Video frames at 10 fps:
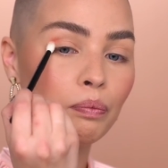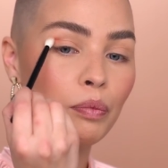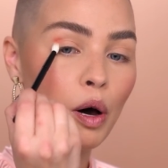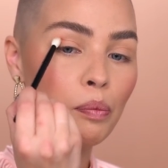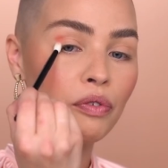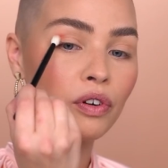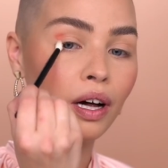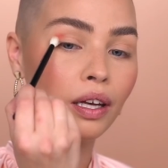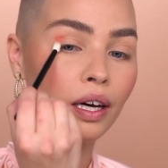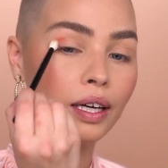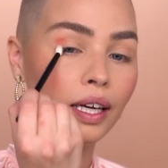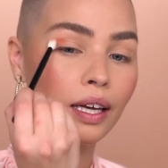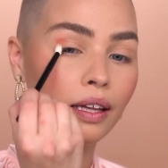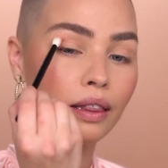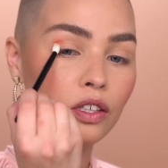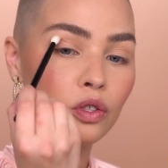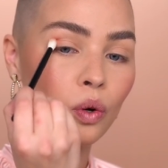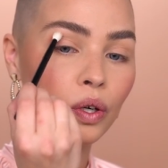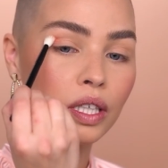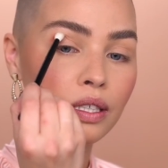pop of color in the
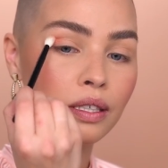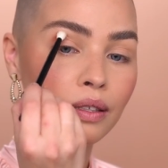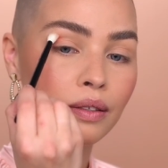socket.